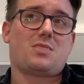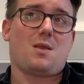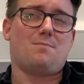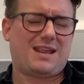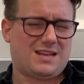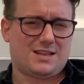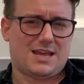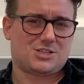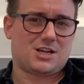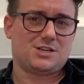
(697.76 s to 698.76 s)
making
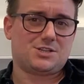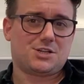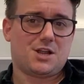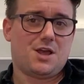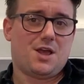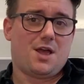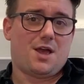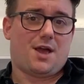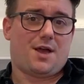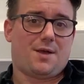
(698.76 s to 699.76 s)
that change.
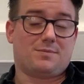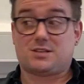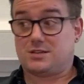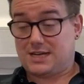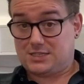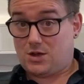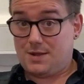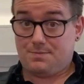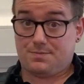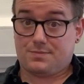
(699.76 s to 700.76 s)
It's going to take
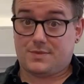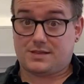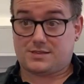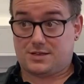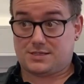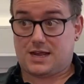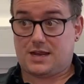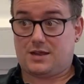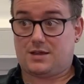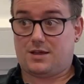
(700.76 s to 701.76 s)
time. It's going to
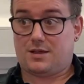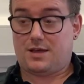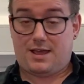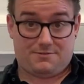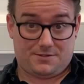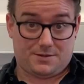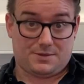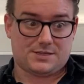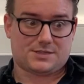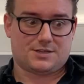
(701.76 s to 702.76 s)
take effort.
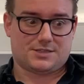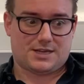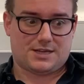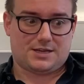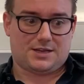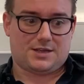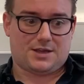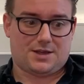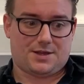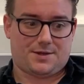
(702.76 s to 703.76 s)
It's going to take
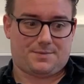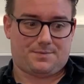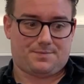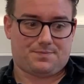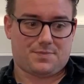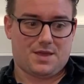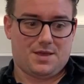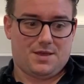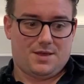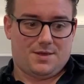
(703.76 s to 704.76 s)
a
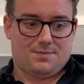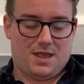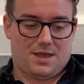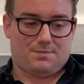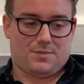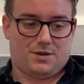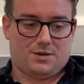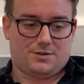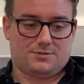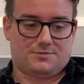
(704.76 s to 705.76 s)

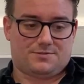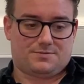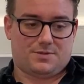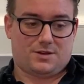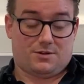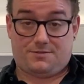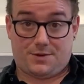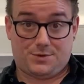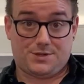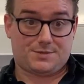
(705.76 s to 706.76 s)
lot of
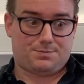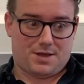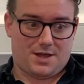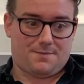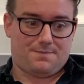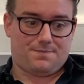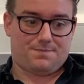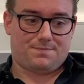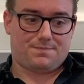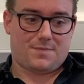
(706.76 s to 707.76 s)
focus. But
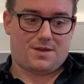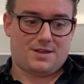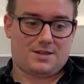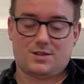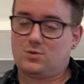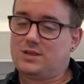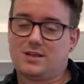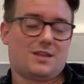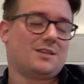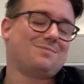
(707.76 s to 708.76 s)
I think we can
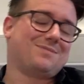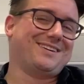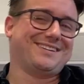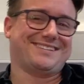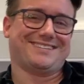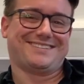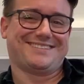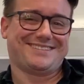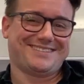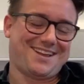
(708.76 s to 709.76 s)
get there.
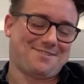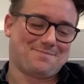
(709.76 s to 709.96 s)
Yeah.